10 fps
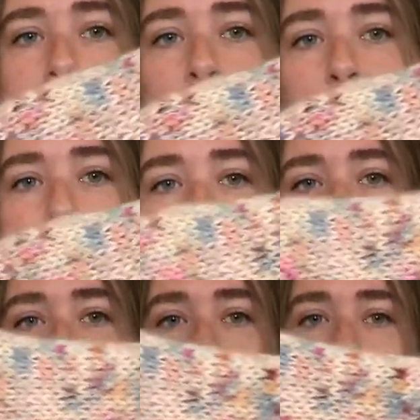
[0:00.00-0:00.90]

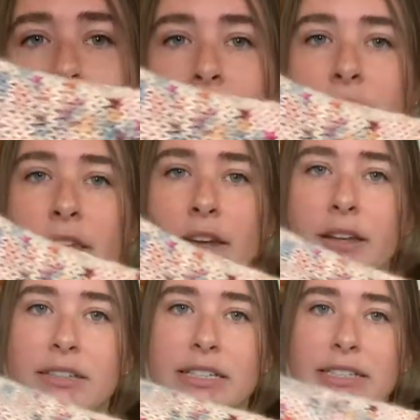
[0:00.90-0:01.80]
raglan
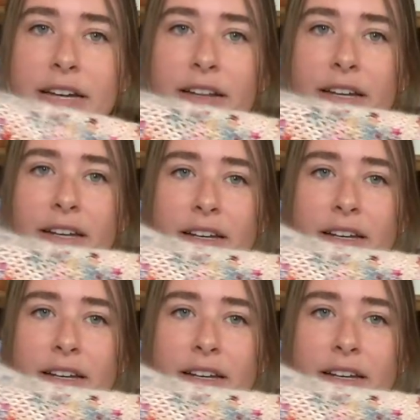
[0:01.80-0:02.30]
detailing.